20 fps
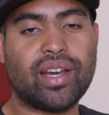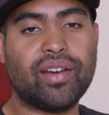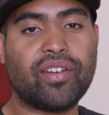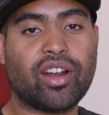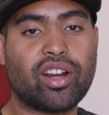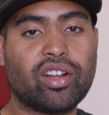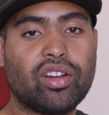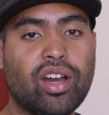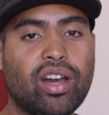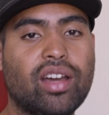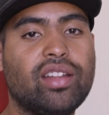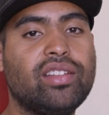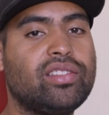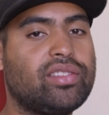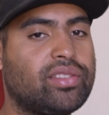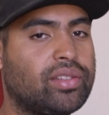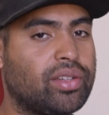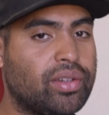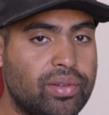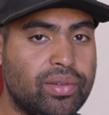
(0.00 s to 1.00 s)
of our
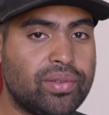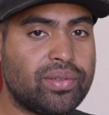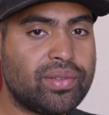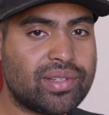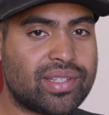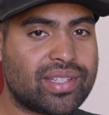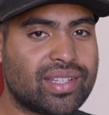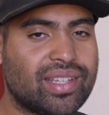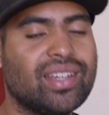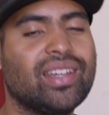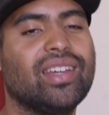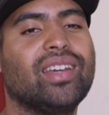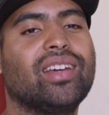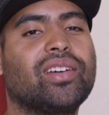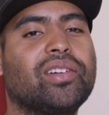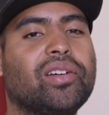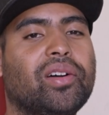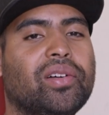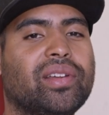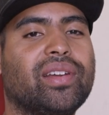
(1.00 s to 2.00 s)
untuned
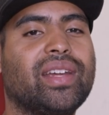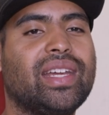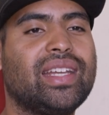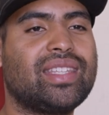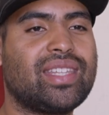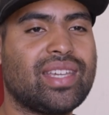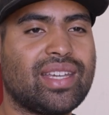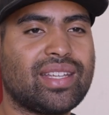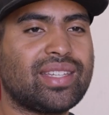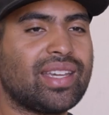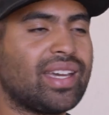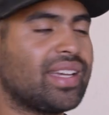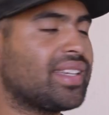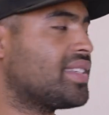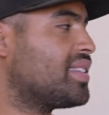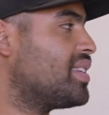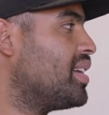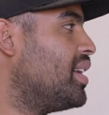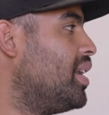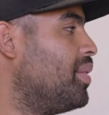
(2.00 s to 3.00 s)
cold air intake
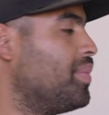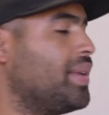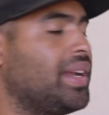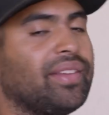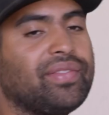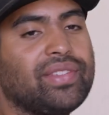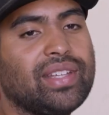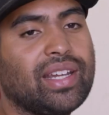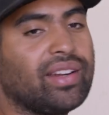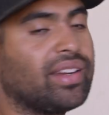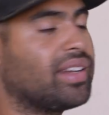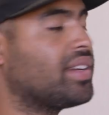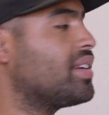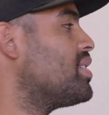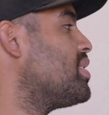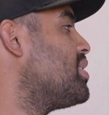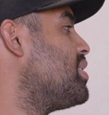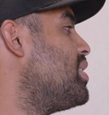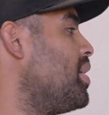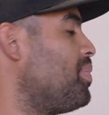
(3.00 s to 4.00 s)
test, I'm gonna have Derek
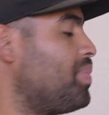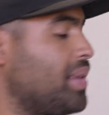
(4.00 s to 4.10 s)
step